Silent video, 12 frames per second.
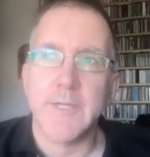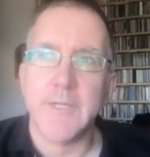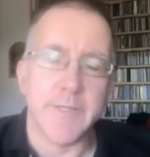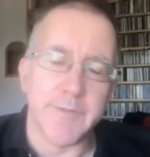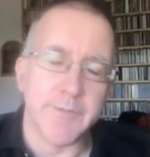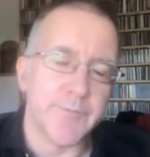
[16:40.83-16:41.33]

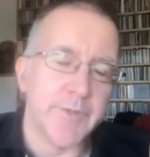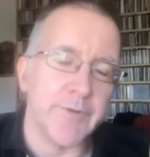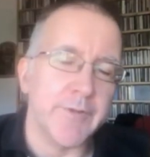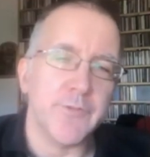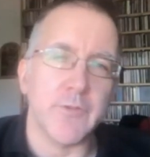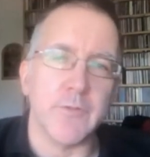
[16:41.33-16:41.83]
There are
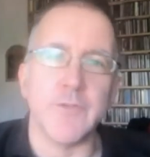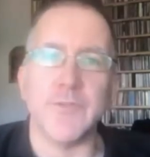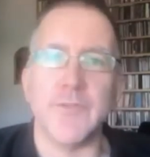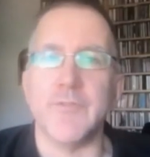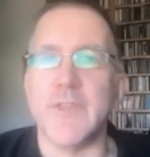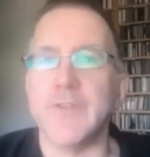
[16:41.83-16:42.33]

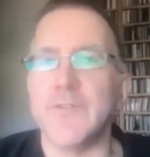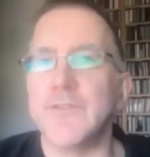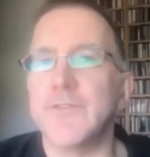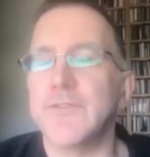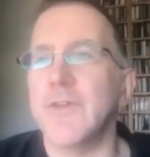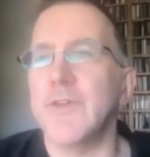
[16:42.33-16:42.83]
instances of
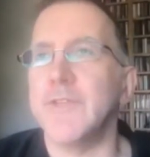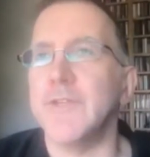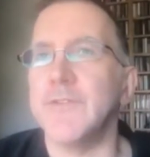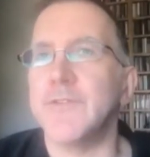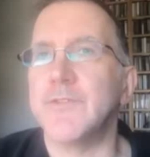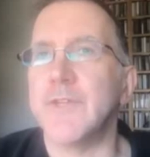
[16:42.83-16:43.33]

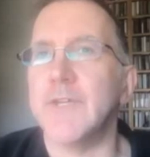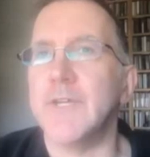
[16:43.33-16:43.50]
this